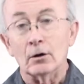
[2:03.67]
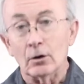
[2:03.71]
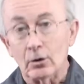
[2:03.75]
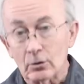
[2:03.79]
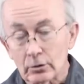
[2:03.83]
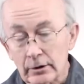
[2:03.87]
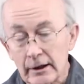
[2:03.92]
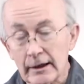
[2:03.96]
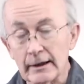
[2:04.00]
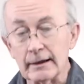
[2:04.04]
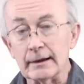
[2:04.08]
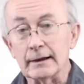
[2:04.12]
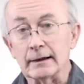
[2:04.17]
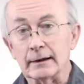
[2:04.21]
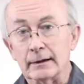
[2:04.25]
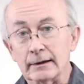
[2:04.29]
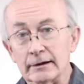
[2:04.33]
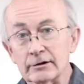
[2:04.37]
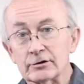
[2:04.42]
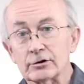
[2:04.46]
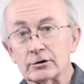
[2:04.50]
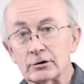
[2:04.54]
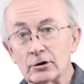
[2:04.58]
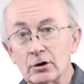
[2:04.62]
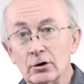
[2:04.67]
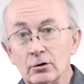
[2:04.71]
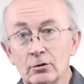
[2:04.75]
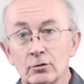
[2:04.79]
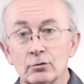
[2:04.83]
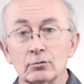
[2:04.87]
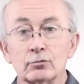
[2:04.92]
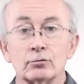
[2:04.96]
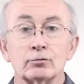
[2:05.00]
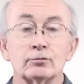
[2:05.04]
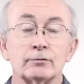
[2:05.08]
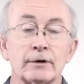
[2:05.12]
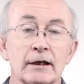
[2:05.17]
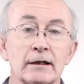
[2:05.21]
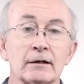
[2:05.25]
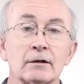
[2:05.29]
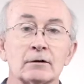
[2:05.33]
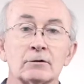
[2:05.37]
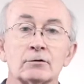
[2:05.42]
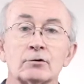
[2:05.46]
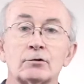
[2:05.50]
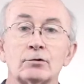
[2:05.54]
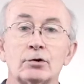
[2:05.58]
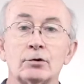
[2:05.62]
Okay, let's go
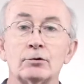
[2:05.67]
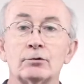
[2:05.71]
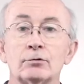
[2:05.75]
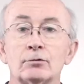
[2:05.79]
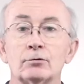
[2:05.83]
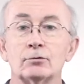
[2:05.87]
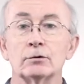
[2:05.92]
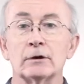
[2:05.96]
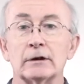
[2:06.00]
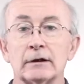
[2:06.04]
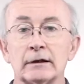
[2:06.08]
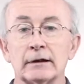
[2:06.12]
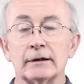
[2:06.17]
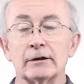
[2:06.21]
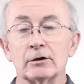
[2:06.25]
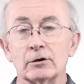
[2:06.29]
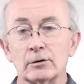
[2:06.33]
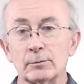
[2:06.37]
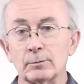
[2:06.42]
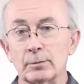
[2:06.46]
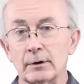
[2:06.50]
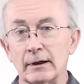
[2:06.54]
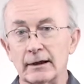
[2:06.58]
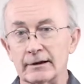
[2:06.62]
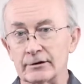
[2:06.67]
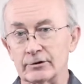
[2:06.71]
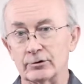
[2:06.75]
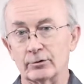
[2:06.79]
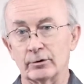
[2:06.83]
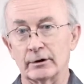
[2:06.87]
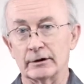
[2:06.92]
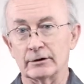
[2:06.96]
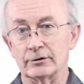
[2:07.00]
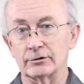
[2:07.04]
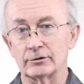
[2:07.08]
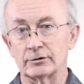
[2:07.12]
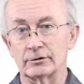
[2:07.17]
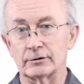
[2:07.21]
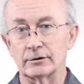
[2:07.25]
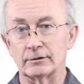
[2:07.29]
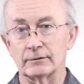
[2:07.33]
down to uh, help Lazarus.